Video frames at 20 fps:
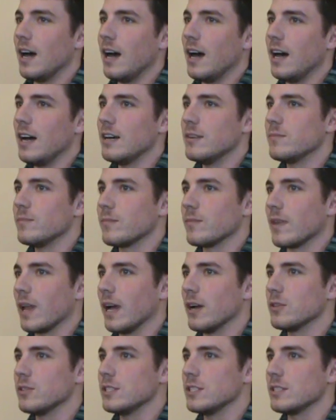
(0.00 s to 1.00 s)
Um,
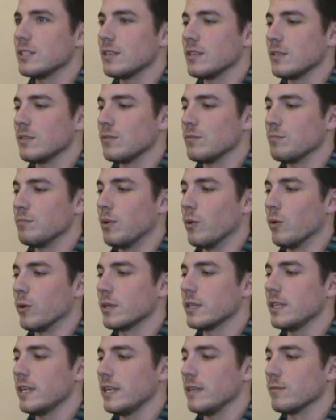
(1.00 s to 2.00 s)
I was
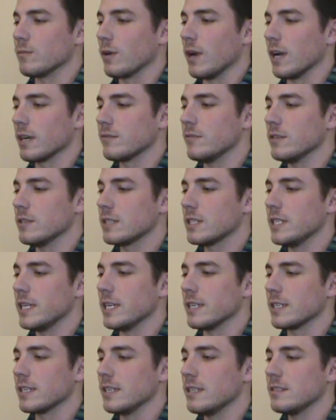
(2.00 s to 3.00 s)
born in Rockville,
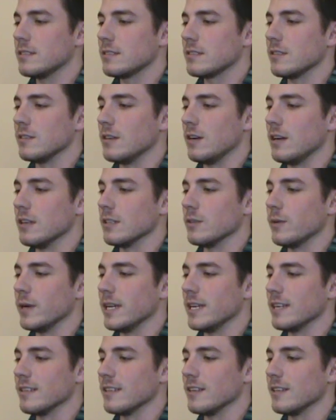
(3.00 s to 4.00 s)
Connecticut, so all the
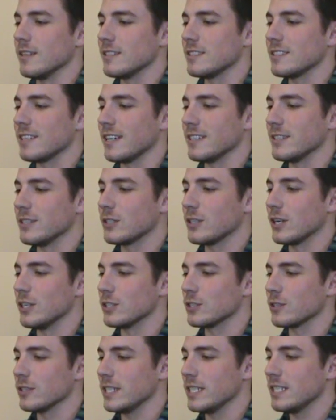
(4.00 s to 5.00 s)
way on the other side of the
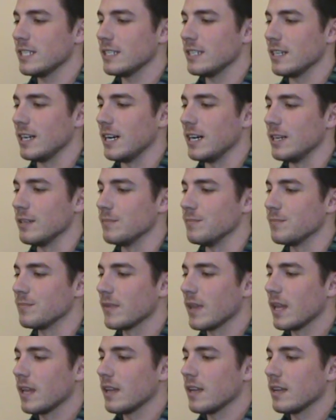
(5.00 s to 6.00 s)
country, um,
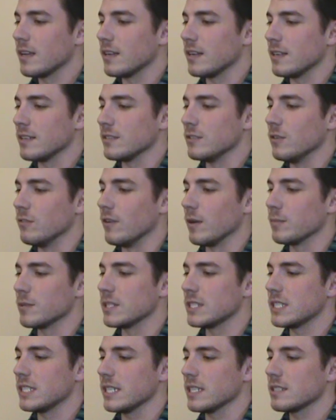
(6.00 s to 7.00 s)
uh,
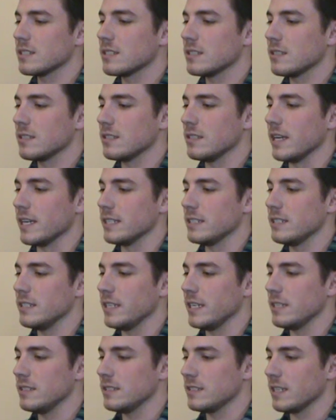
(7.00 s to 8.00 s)
November 6,
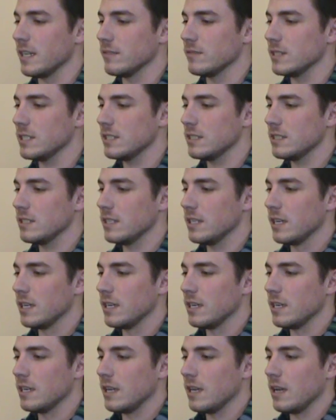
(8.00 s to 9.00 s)
1987.
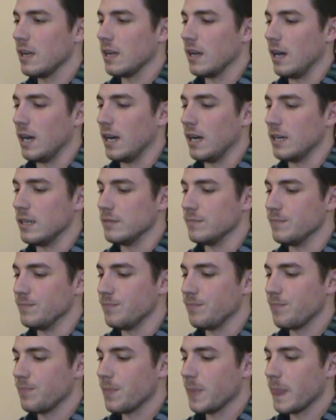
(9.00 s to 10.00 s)

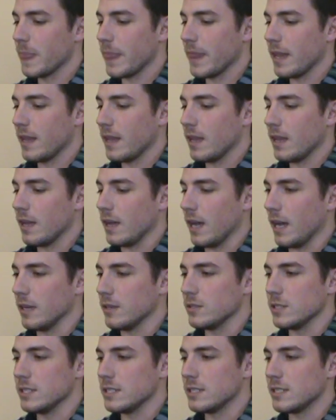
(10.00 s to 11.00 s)
Um,
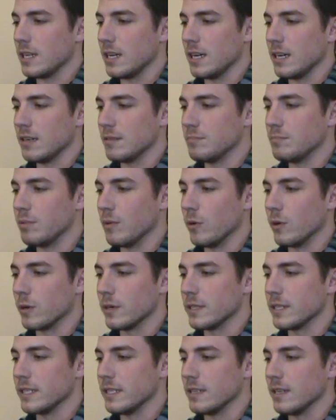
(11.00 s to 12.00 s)
I was uh,
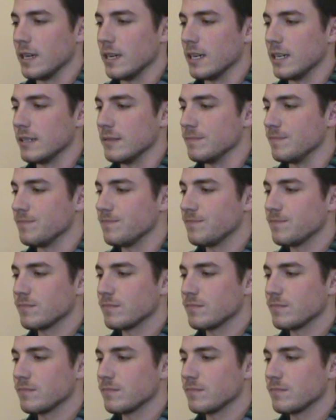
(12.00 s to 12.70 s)
born in um,